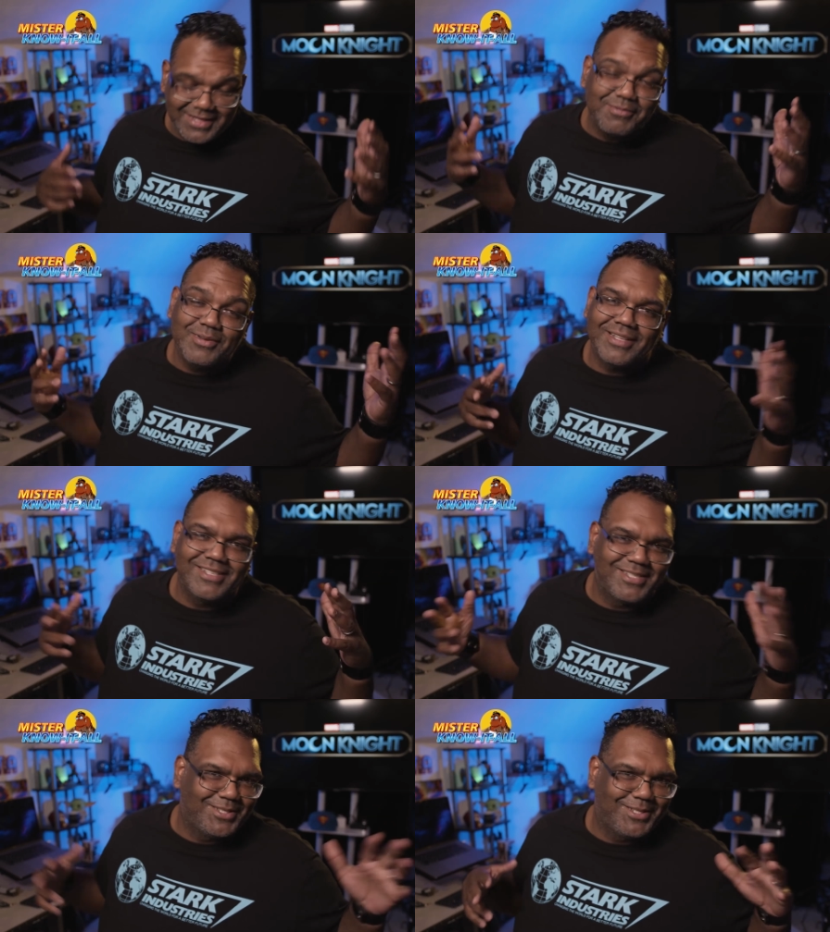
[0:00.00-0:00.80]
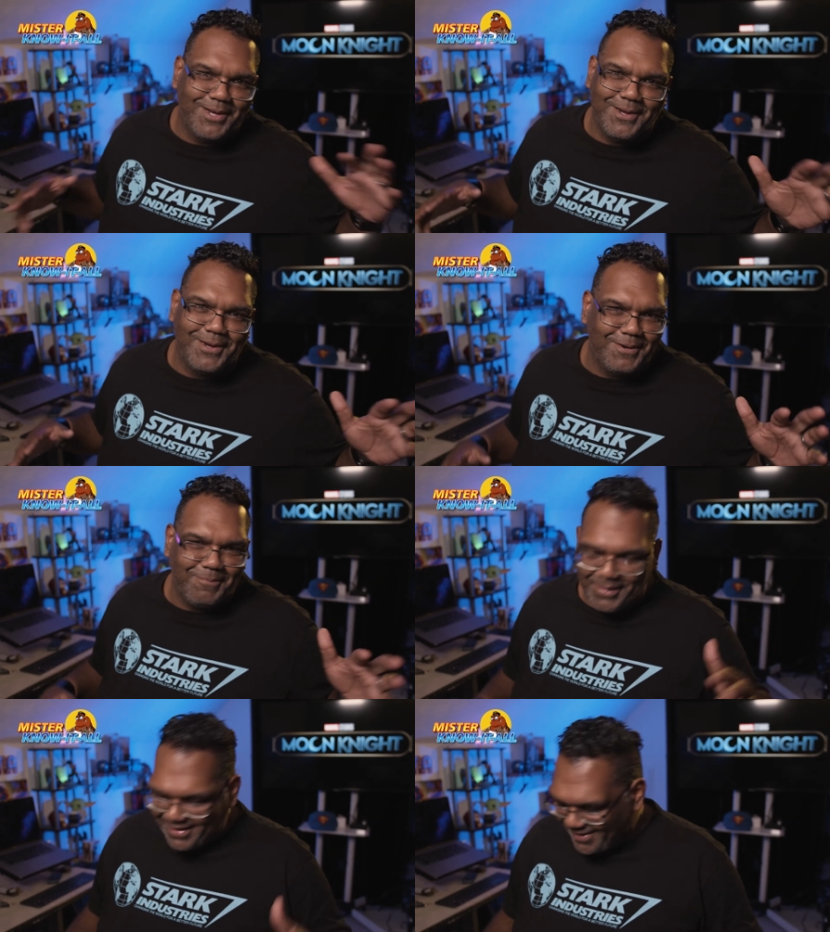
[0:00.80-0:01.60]
It's really
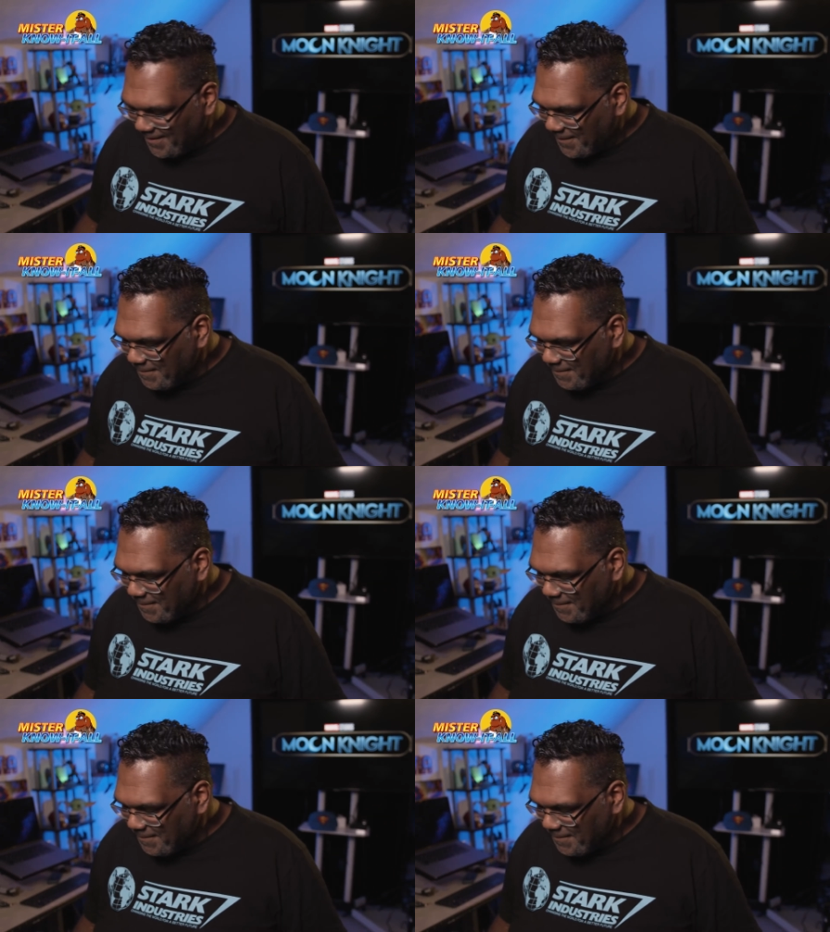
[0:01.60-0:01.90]
stupid.